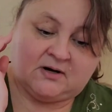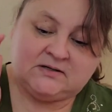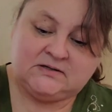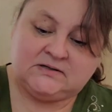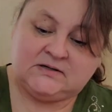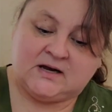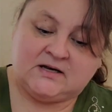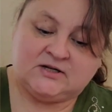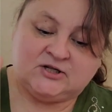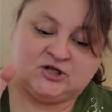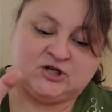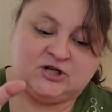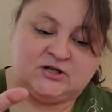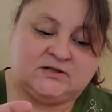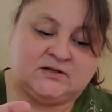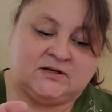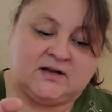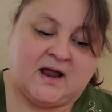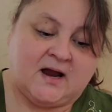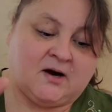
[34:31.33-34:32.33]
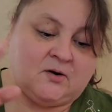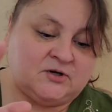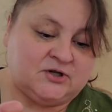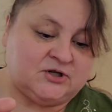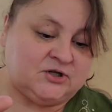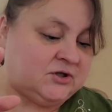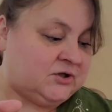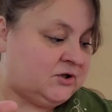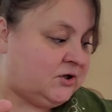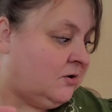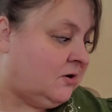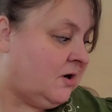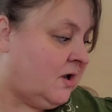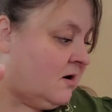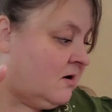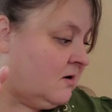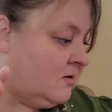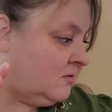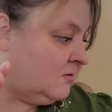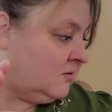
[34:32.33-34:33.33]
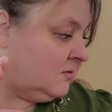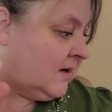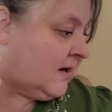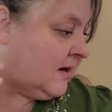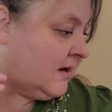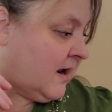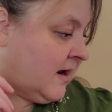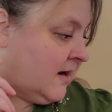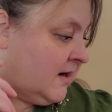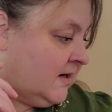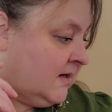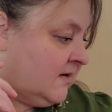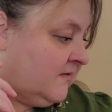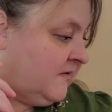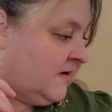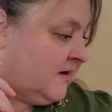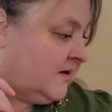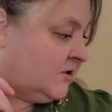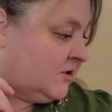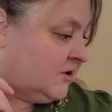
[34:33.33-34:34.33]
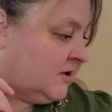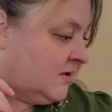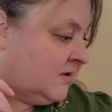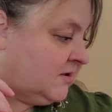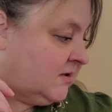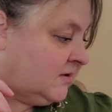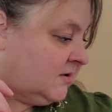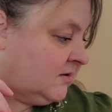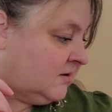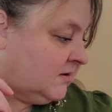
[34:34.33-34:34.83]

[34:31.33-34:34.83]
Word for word: It's, it's just languished too long. Uh, I need to finish it.